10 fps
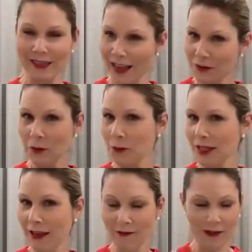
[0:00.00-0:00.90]
And that's what
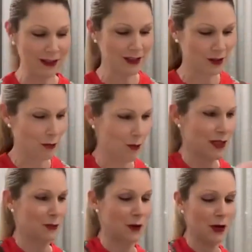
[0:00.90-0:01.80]
we love in this
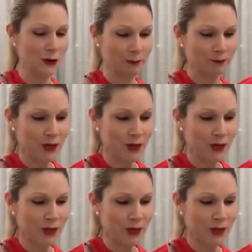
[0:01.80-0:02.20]
Thermomix world.